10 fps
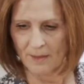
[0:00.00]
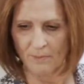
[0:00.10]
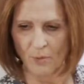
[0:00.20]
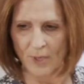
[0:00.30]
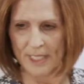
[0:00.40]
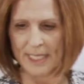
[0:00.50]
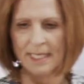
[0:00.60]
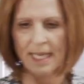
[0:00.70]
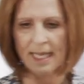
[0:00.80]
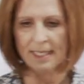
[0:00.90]

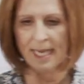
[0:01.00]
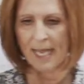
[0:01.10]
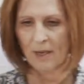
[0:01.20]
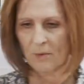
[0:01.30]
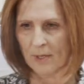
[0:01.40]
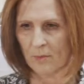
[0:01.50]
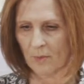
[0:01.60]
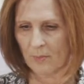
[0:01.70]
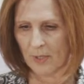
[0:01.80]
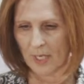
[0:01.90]
boiling, and now we
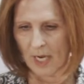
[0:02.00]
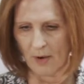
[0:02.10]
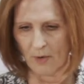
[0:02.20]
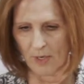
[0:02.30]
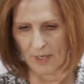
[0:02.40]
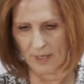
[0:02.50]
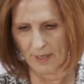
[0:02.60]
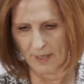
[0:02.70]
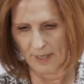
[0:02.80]
will put our